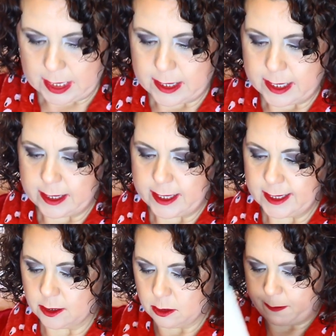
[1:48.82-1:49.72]
And then
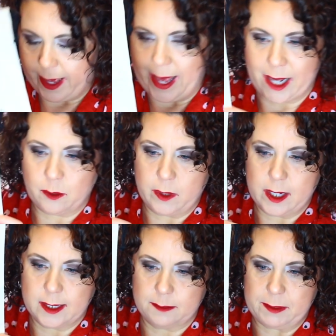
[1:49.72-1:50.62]
this little bag
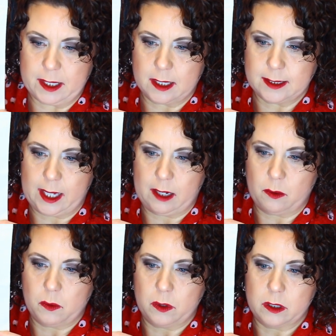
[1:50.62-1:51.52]
was because I had
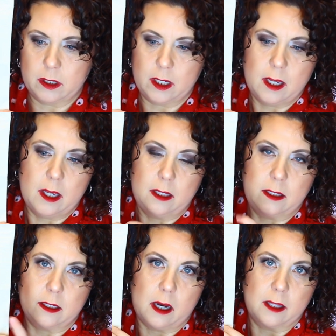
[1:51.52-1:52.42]
ordered
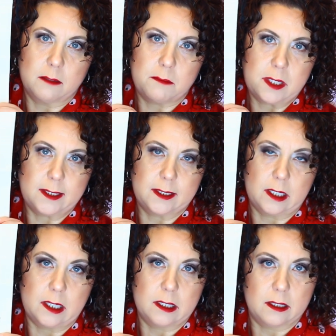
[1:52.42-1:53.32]
the
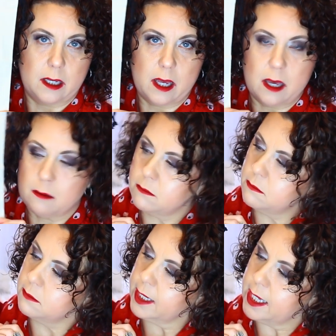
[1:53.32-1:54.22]
Gothamista um,
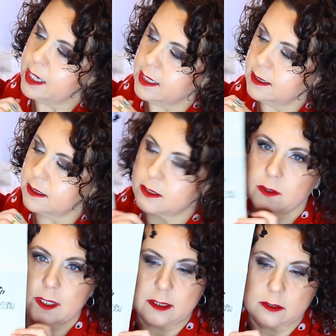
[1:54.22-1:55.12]
kit, so
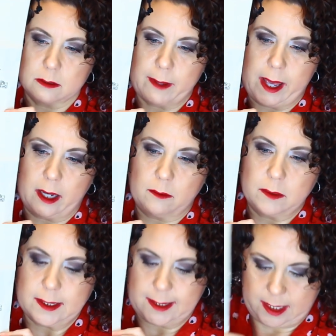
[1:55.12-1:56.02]
this little bag
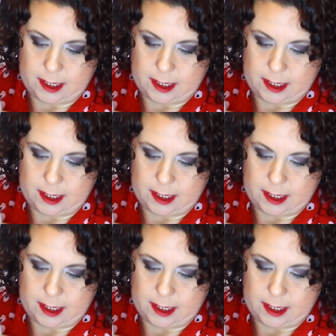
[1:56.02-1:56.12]
was